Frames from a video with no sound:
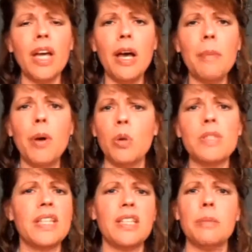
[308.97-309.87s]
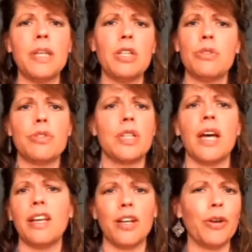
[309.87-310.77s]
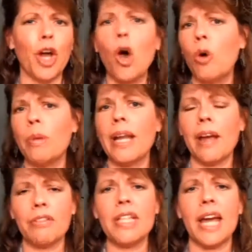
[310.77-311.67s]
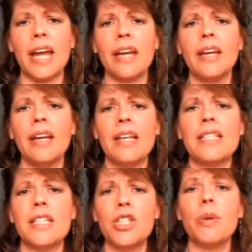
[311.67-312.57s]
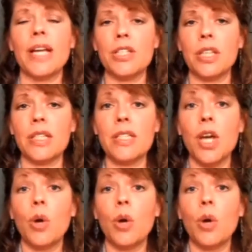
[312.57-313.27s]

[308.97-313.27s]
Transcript: potency to be used, at home in everyday situations,